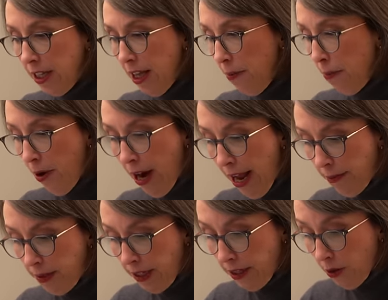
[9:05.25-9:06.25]
that
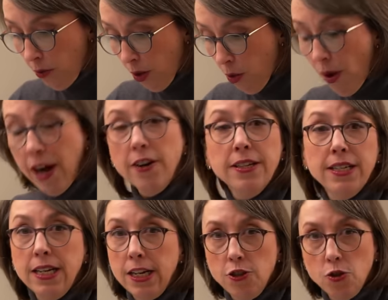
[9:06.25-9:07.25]
perhaps doesn't require a
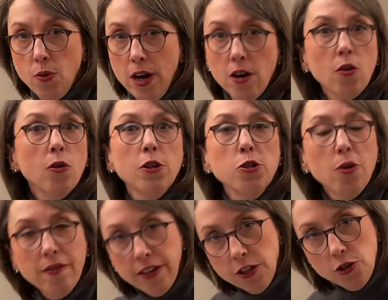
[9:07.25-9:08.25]
10 inch square or a
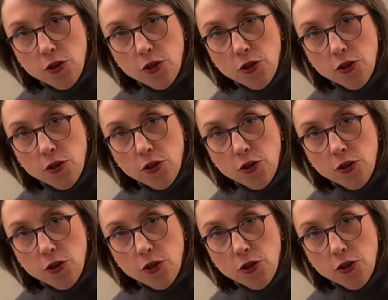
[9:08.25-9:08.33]
12 inch